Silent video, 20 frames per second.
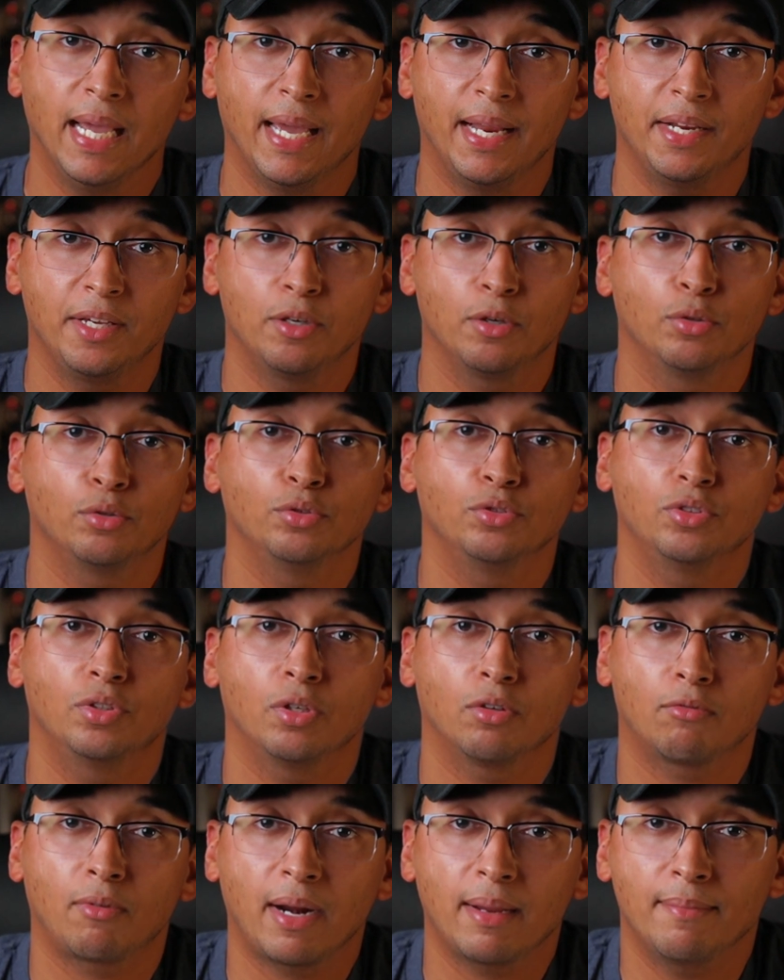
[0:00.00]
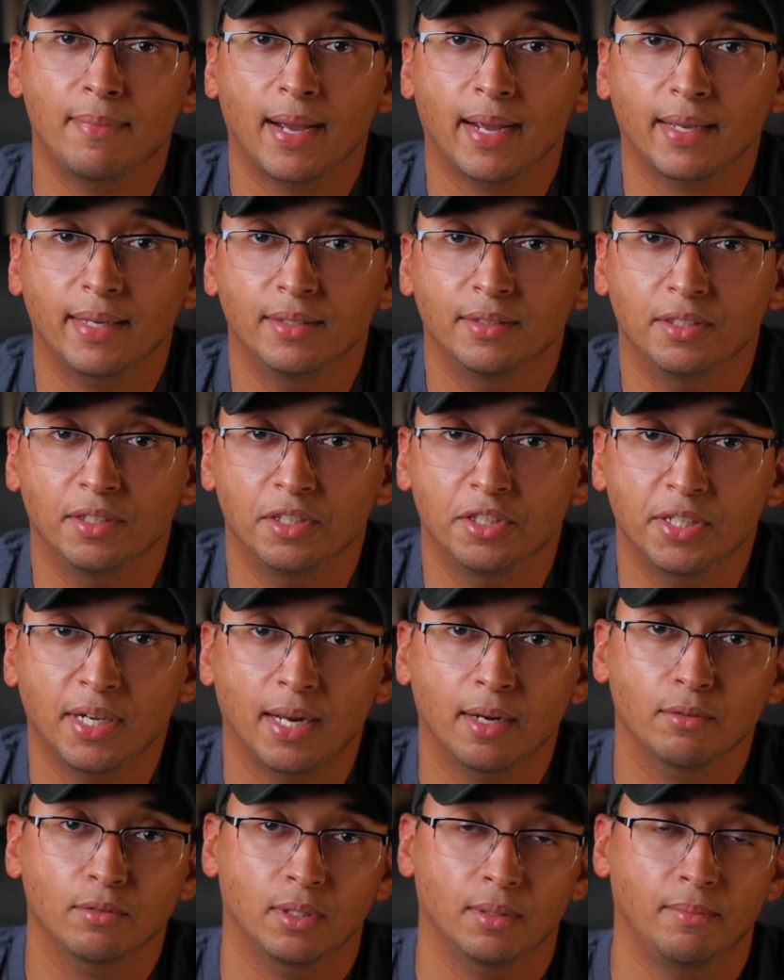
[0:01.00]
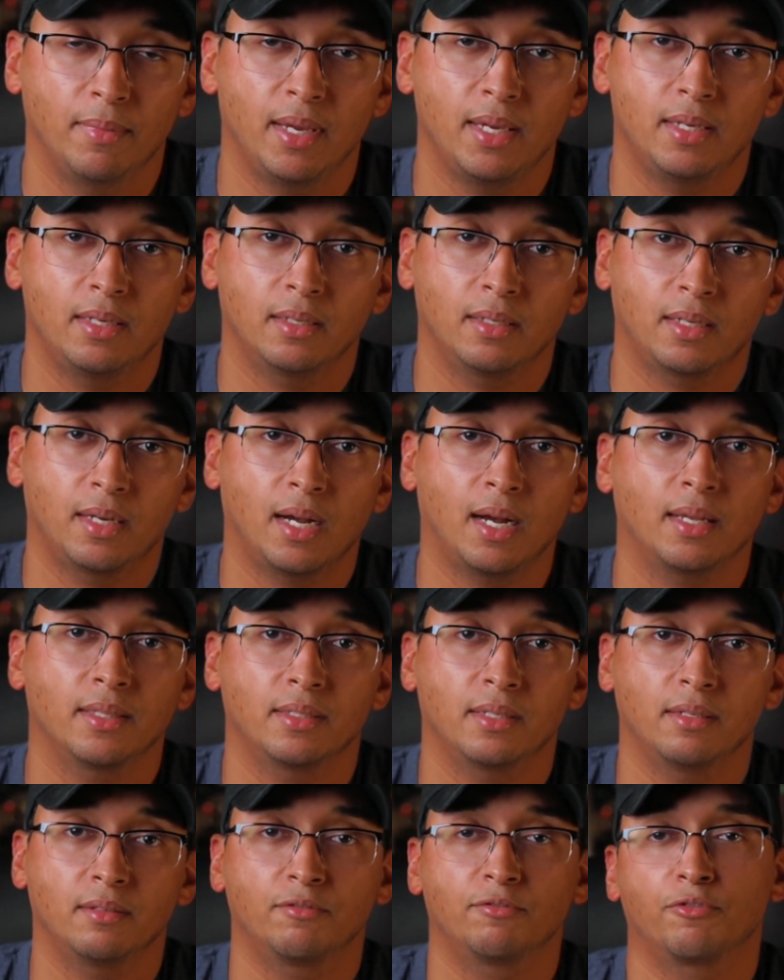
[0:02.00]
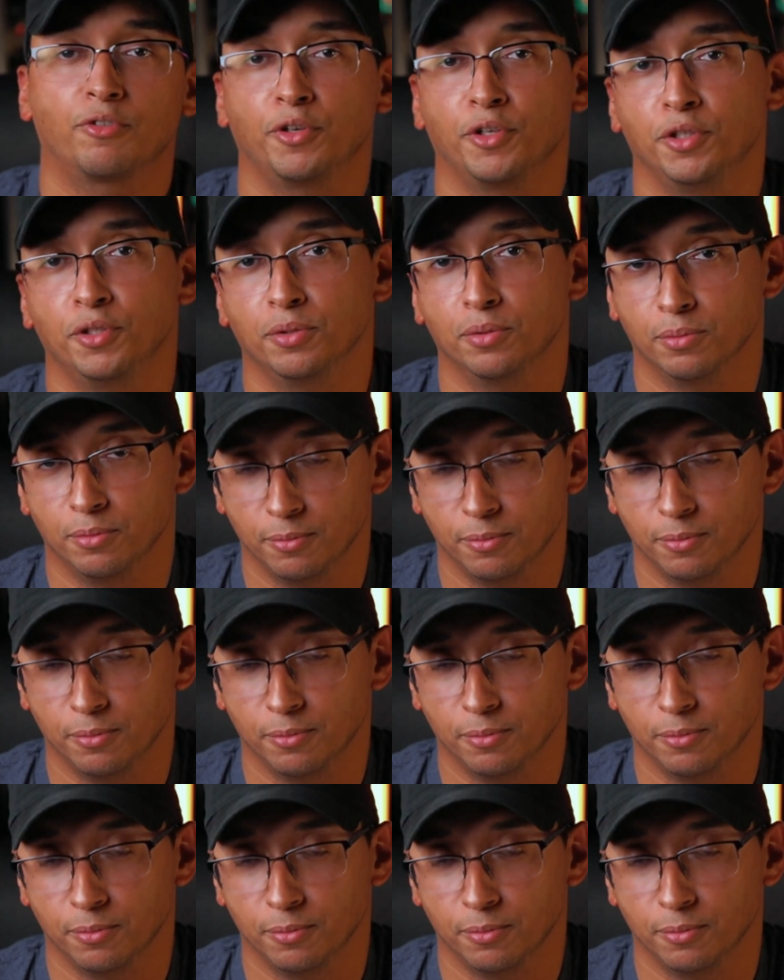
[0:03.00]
and it goes right back into the channel to make content for you.